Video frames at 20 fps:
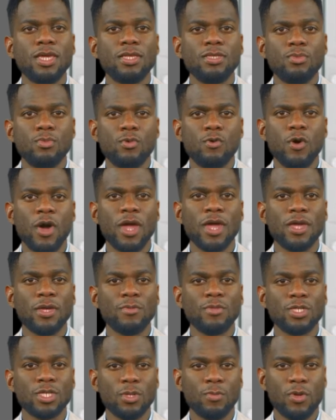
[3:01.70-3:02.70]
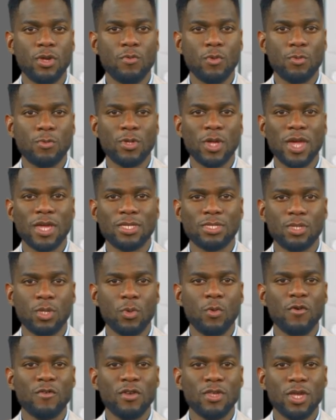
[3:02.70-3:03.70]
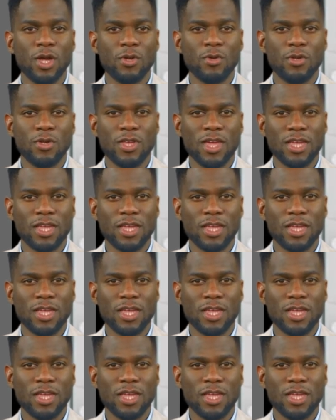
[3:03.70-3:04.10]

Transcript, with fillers: S drive should be replaced with another